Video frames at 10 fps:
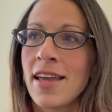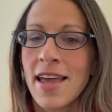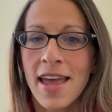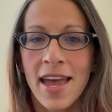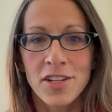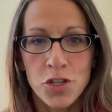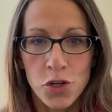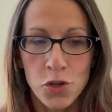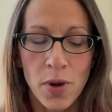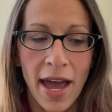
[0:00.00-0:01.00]
and
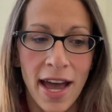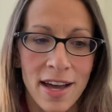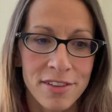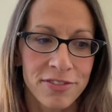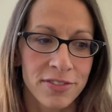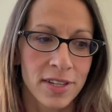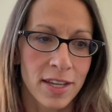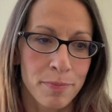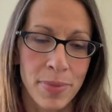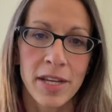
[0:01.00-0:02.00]
who have
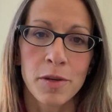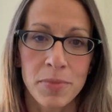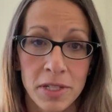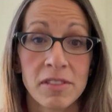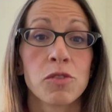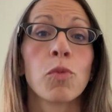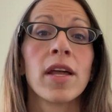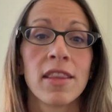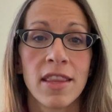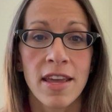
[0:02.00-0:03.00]
been abused
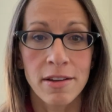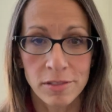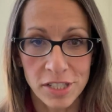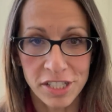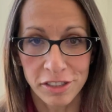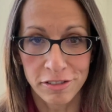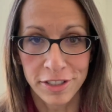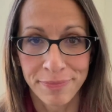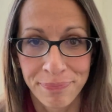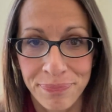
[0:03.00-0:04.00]
when they were children.